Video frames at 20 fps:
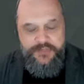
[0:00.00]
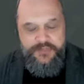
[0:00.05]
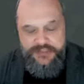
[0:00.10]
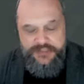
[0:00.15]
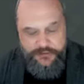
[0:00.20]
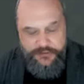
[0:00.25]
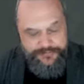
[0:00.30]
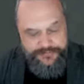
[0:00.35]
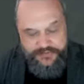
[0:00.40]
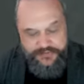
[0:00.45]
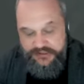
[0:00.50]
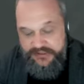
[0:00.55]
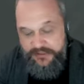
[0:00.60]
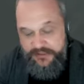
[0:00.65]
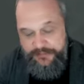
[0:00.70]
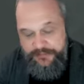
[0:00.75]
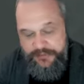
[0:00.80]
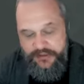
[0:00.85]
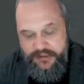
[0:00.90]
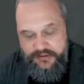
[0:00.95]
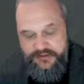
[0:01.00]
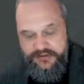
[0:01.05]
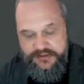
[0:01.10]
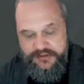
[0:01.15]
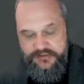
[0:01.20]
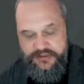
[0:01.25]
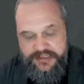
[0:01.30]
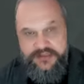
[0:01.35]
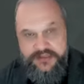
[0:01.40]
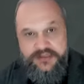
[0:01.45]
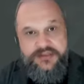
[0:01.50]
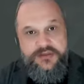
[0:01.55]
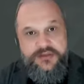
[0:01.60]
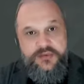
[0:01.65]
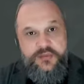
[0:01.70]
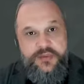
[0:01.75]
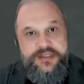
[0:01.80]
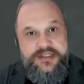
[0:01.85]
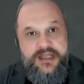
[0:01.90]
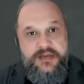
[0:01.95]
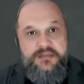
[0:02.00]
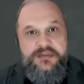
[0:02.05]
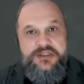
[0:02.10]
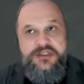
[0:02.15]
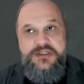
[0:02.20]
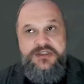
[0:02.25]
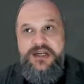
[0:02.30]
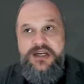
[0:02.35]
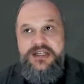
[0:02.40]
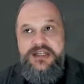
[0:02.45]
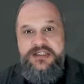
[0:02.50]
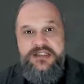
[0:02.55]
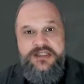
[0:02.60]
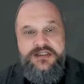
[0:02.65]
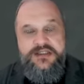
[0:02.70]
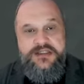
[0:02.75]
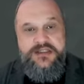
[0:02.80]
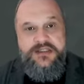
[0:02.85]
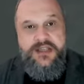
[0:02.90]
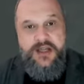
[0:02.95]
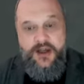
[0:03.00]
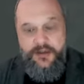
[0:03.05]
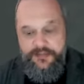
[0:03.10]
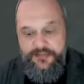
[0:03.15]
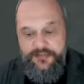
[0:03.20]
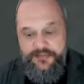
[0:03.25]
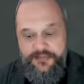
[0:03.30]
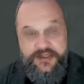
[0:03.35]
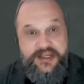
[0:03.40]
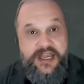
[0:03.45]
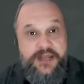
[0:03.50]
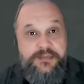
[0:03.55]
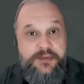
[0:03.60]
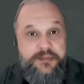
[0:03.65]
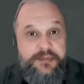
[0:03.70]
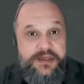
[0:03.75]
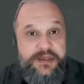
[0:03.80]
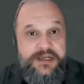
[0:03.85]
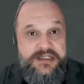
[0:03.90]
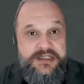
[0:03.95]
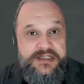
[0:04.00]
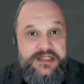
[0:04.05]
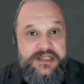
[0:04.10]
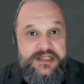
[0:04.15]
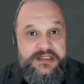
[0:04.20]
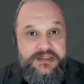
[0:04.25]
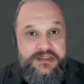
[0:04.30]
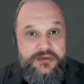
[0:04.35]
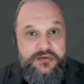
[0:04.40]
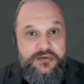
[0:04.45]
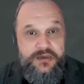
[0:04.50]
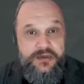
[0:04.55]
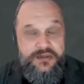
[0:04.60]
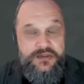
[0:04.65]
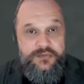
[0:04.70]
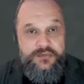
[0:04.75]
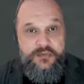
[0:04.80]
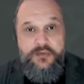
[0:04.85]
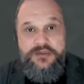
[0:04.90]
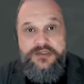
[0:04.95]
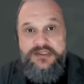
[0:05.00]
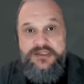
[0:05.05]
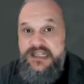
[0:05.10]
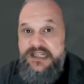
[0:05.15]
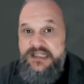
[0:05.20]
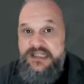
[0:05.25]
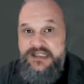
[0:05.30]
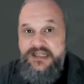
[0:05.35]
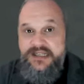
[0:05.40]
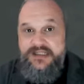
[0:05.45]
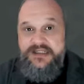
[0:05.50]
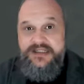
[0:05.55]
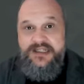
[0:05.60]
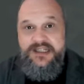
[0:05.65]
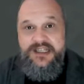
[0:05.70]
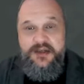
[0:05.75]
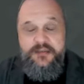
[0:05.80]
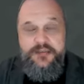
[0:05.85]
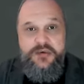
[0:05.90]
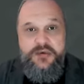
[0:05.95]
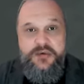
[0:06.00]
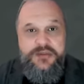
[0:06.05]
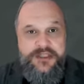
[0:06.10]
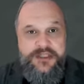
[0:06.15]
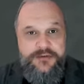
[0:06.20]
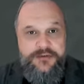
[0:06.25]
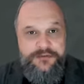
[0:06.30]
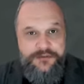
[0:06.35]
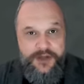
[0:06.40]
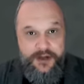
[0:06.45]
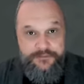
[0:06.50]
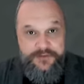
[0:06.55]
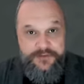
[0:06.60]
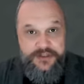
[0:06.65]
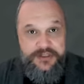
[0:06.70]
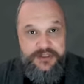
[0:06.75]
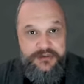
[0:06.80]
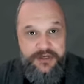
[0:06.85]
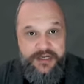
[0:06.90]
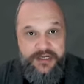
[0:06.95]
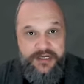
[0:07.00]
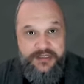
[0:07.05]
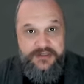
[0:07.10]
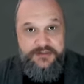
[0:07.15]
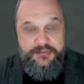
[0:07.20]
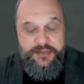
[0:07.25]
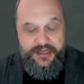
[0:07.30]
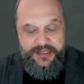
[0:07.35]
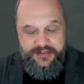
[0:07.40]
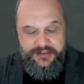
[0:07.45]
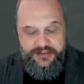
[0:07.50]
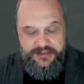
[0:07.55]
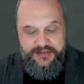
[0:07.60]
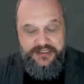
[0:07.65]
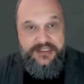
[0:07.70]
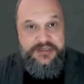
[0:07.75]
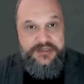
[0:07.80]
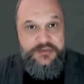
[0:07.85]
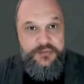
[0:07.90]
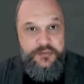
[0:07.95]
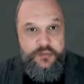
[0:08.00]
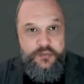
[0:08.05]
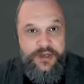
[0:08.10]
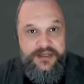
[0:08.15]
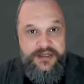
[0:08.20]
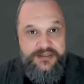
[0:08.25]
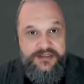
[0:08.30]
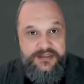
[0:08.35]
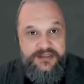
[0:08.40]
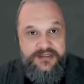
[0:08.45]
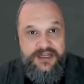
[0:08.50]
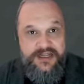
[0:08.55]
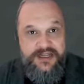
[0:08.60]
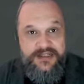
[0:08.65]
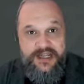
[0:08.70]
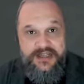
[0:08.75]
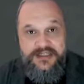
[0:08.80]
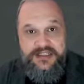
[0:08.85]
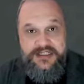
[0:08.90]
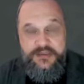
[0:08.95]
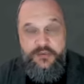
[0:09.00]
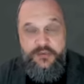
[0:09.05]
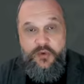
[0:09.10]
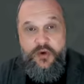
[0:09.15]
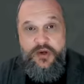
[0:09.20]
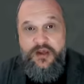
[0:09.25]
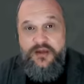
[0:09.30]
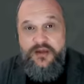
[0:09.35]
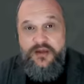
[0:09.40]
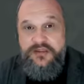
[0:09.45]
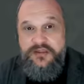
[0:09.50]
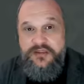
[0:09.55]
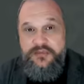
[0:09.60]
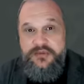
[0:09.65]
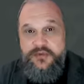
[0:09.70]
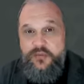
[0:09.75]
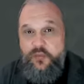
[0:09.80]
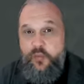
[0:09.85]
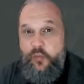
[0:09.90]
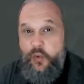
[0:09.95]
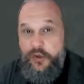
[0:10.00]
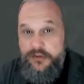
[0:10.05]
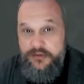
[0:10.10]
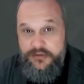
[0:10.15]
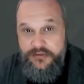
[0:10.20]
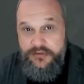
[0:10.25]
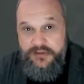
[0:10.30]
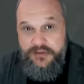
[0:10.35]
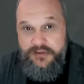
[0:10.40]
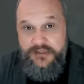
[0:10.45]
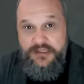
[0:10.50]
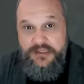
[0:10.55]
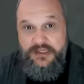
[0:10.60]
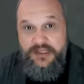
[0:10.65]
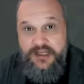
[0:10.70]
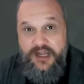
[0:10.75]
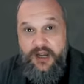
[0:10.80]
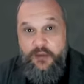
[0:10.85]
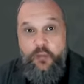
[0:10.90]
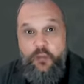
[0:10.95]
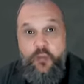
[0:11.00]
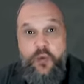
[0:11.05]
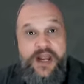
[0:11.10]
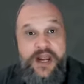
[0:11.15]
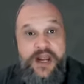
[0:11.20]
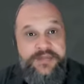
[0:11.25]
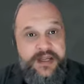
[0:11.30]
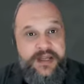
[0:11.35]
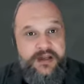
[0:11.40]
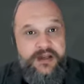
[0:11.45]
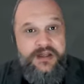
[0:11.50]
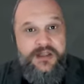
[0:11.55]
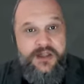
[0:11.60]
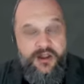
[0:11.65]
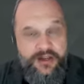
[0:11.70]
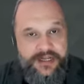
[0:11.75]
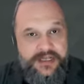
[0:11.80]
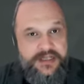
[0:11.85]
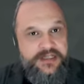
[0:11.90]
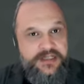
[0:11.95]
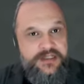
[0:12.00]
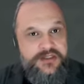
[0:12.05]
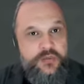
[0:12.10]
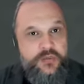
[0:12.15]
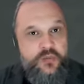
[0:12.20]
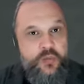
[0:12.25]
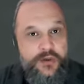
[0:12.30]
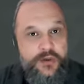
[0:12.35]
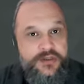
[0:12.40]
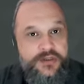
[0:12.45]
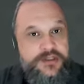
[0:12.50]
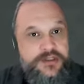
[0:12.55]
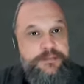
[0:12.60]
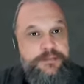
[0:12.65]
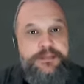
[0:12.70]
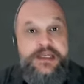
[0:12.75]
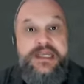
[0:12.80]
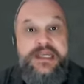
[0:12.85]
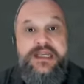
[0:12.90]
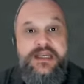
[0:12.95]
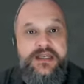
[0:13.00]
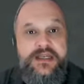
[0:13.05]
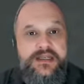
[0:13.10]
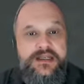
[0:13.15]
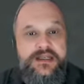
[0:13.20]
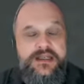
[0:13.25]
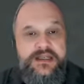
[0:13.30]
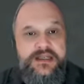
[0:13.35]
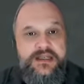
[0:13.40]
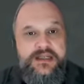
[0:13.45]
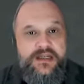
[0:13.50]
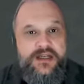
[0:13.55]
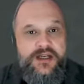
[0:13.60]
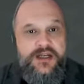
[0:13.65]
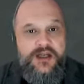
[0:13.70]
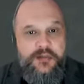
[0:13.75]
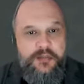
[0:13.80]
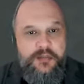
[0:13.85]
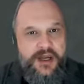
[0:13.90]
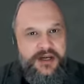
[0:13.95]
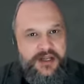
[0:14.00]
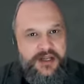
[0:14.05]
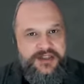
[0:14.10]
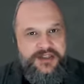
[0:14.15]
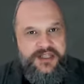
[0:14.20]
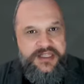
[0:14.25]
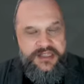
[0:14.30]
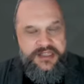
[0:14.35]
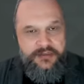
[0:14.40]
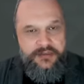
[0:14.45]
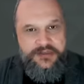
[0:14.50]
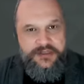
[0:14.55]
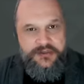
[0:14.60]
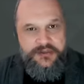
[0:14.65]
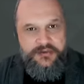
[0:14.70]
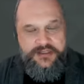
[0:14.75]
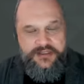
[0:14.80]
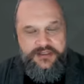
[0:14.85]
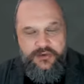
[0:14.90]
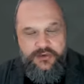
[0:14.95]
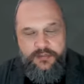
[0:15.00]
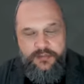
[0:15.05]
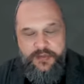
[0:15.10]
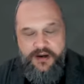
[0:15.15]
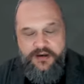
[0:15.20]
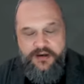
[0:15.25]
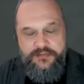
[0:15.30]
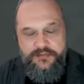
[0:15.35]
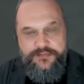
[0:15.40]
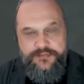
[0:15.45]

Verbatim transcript: So the simple answer is we demonstrated um, the capabilities across what was needed, but also a visionary aspect that says we understand actually what customers want and where they are likely to want to be. Um, and I think that was a critical part.